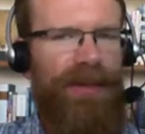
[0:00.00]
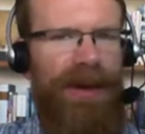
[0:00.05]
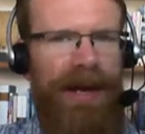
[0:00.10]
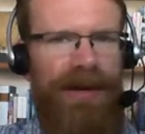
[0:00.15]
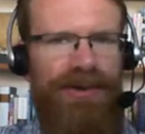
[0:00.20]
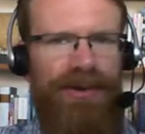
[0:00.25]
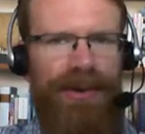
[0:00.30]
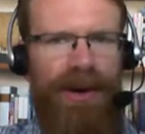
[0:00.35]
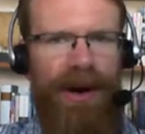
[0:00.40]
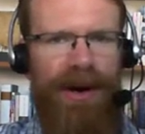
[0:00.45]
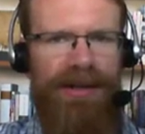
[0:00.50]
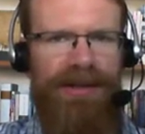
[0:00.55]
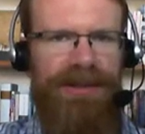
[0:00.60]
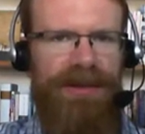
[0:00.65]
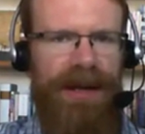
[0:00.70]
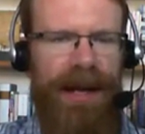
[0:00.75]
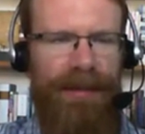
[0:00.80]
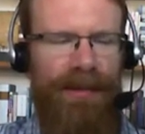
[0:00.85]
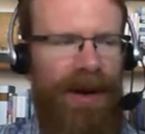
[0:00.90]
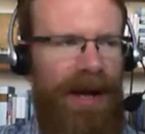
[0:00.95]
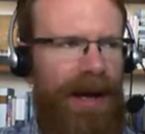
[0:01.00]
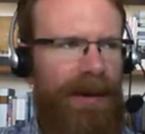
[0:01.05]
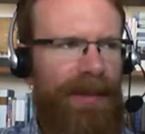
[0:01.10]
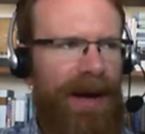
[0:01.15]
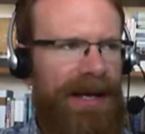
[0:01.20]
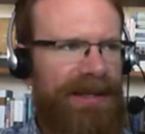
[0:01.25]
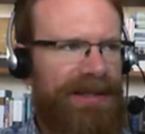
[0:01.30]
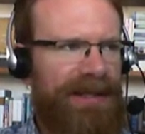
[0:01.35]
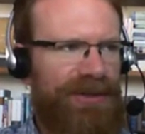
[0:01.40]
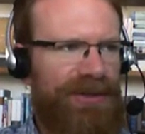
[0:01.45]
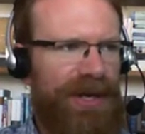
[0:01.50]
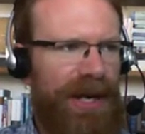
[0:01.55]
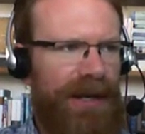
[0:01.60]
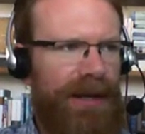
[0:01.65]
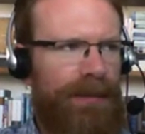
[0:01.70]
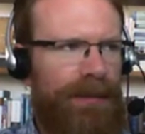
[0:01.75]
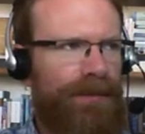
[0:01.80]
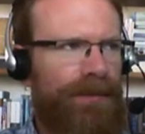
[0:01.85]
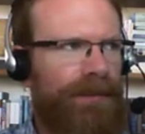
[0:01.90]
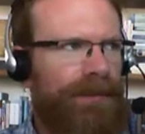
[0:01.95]
the patriarchs, Abraham, Isaac,
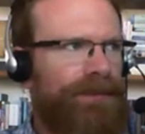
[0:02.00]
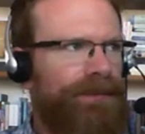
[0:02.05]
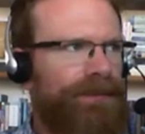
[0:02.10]
Jacob.